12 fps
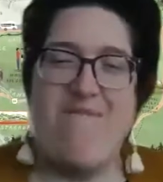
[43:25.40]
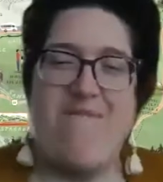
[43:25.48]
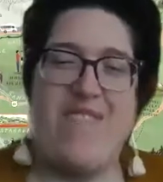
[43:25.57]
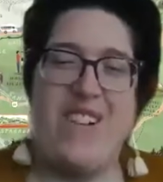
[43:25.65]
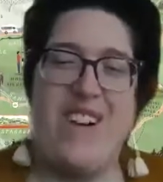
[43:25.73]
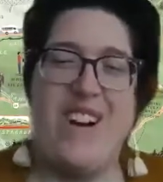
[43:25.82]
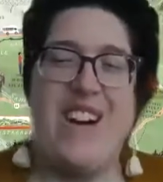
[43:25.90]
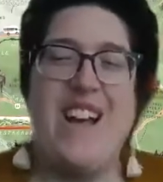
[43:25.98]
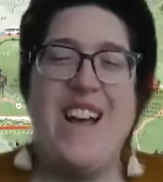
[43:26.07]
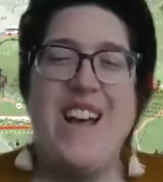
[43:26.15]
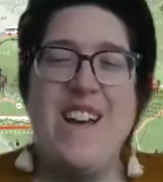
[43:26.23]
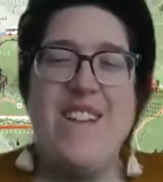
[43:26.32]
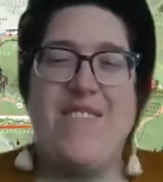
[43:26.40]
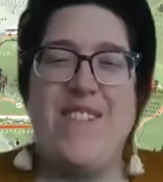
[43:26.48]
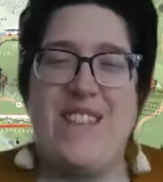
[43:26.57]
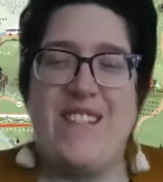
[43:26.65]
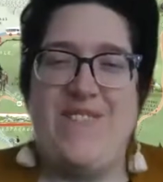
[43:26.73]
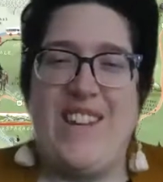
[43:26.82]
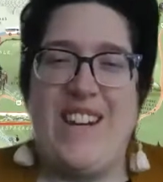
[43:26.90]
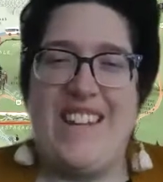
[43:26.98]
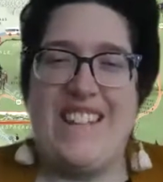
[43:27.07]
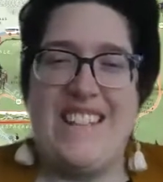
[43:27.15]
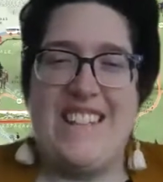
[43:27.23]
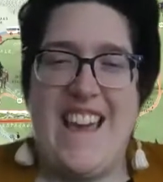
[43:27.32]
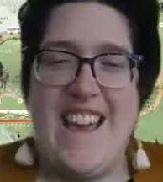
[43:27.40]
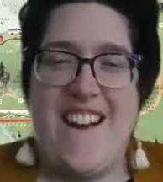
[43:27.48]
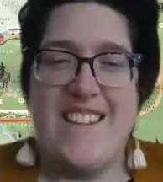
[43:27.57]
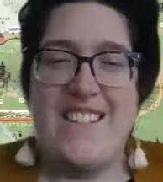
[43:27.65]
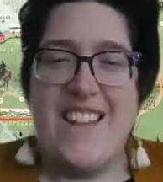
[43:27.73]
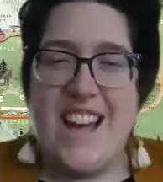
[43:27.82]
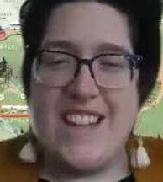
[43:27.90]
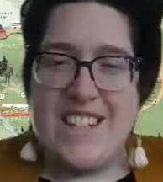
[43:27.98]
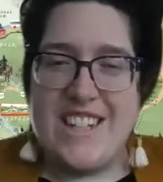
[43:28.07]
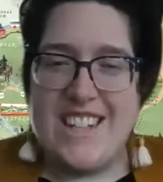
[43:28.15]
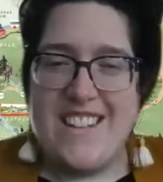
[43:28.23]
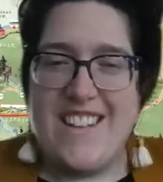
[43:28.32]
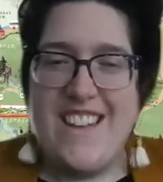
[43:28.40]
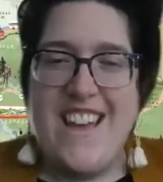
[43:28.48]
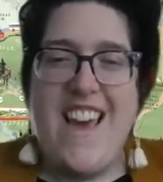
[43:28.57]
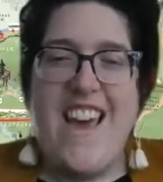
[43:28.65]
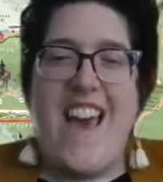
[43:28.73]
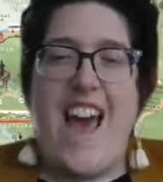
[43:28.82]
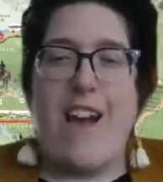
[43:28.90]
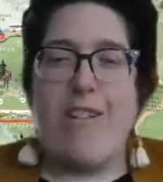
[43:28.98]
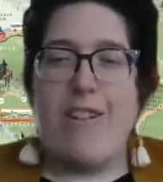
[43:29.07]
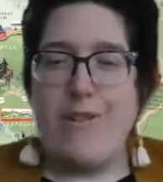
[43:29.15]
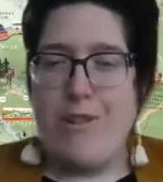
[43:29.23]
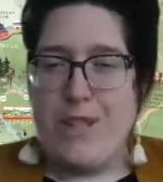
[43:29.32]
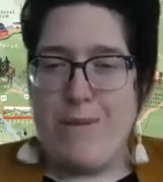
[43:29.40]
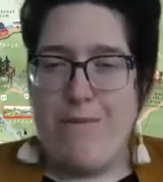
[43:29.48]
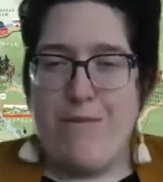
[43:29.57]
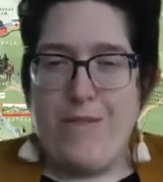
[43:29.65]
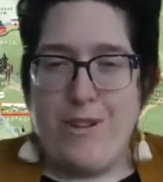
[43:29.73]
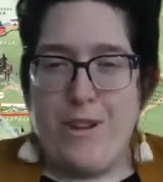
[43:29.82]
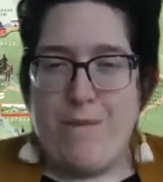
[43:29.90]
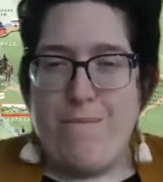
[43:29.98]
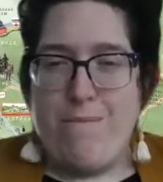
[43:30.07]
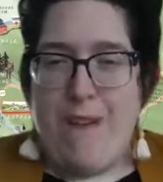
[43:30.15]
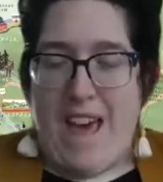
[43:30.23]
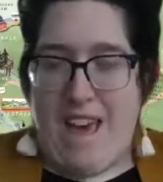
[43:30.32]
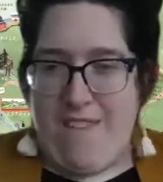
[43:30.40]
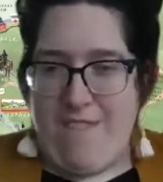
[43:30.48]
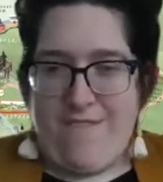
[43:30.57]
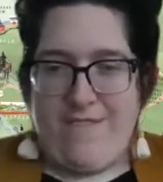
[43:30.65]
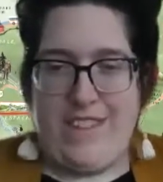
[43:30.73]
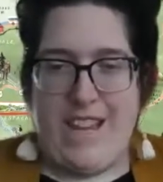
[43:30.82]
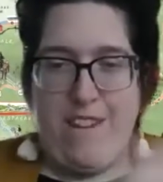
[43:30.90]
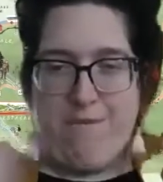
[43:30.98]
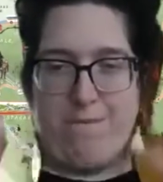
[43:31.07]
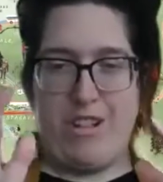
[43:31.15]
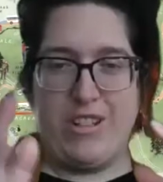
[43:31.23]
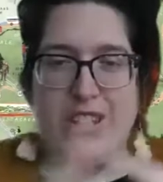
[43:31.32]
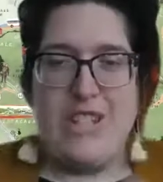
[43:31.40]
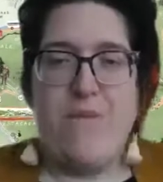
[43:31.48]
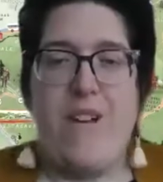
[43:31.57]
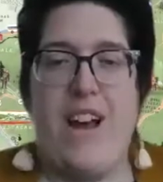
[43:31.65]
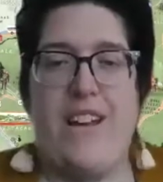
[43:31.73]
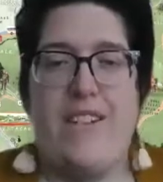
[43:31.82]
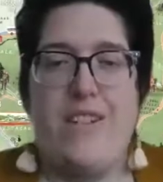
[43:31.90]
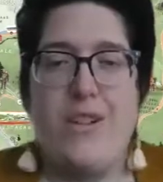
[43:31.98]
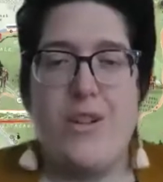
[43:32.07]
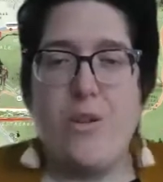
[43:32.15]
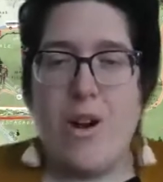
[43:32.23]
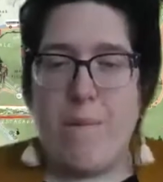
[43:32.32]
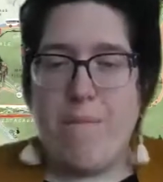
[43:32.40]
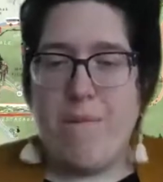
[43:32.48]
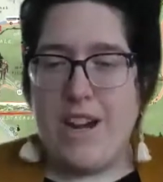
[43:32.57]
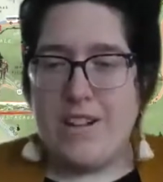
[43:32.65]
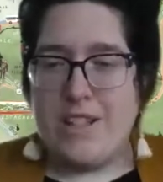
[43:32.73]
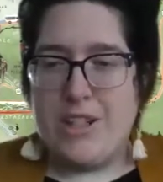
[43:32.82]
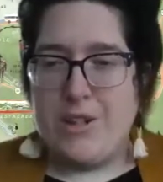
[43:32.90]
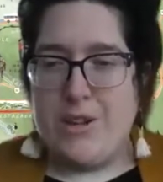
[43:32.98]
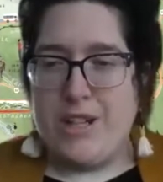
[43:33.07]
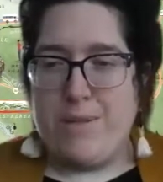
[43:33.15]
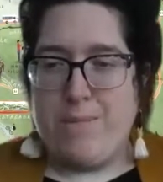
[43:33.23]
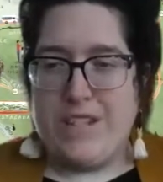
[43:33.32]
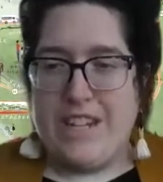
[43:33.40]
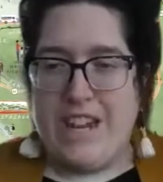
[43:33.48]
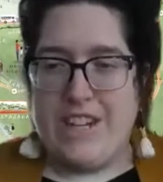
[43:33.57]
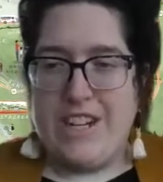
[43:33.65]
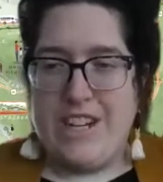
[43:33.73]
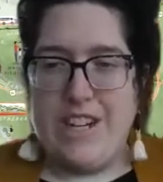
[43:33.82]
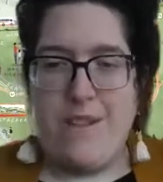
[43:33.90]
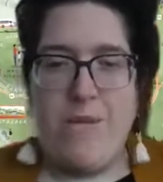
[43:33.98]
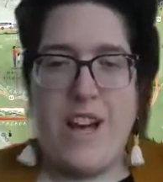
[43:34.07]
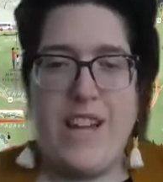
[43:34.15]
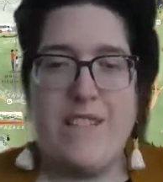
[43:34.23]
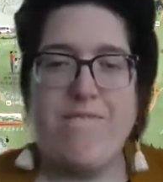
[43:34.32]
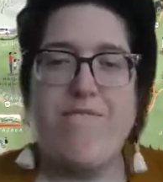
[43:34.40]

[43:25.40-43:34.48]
for this meeting today are lodging, agritourism, food and bev, kind of bulked into one, tour operators and transportation in one,